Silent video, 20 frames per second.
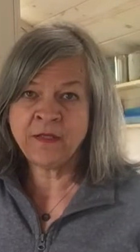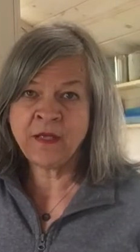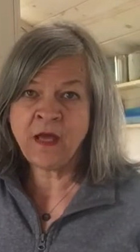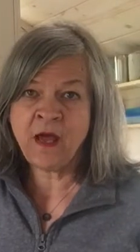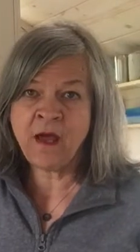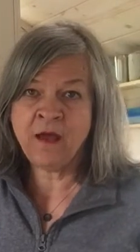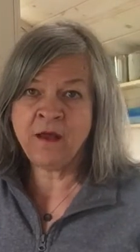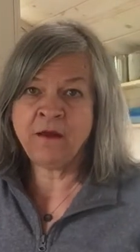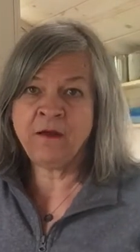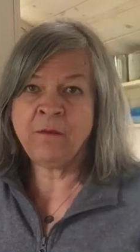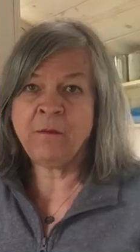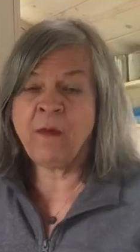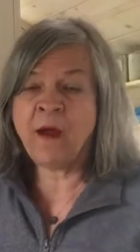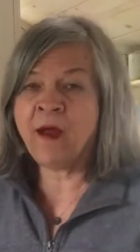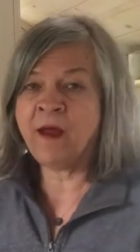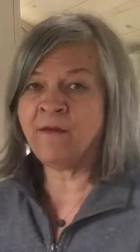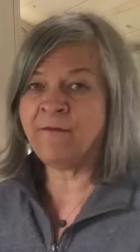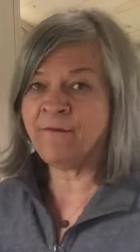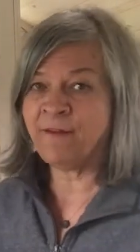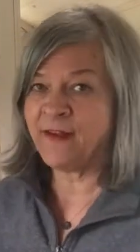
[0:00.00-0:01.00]
on
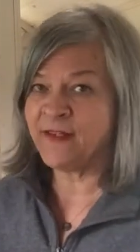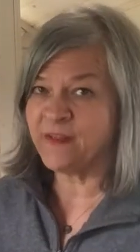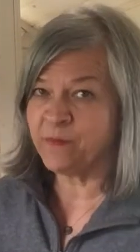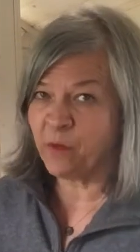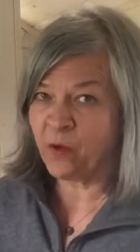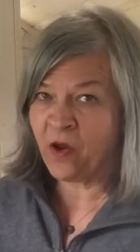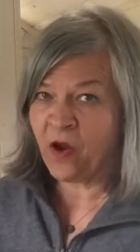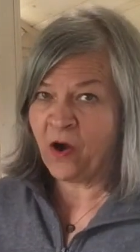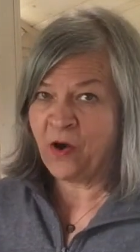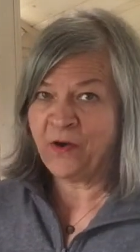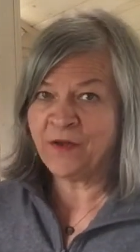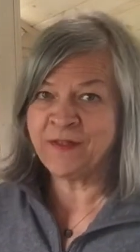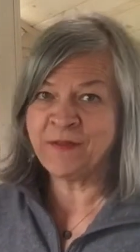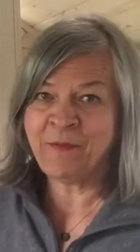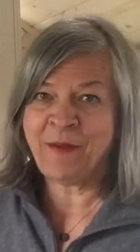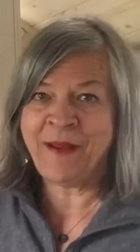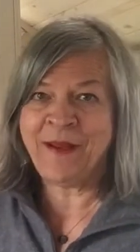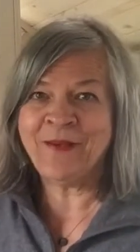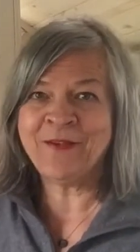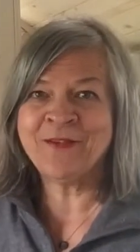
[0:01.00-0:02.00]
my Facebook artist
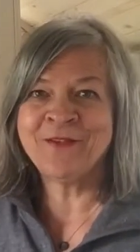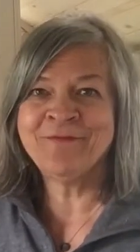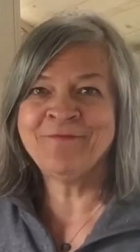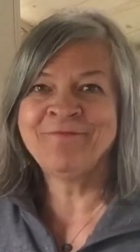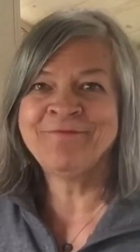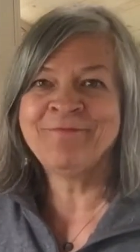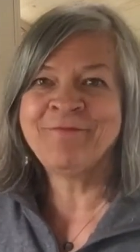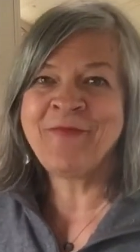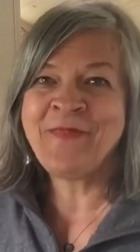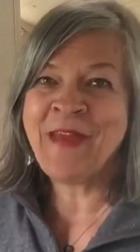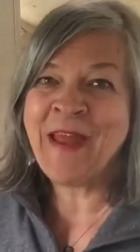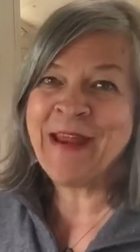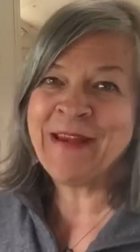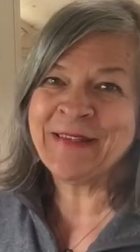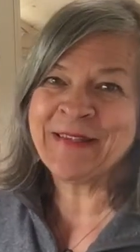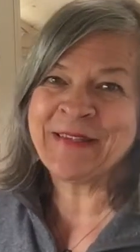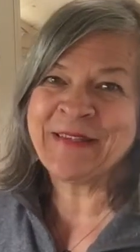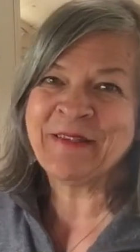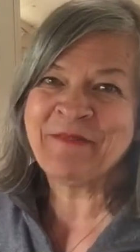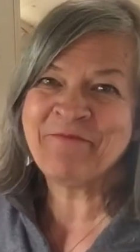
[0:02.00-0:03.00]
page.
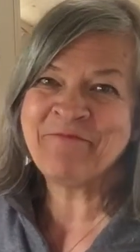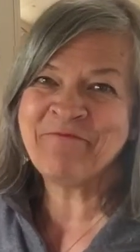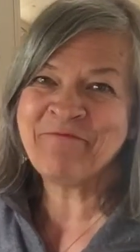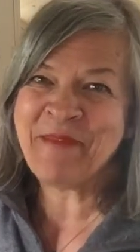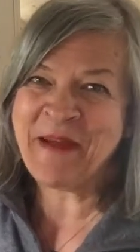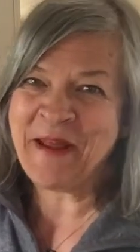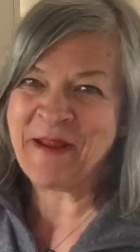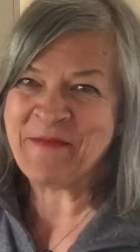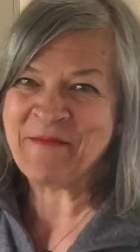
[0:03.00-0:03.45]
Thanks. Bye.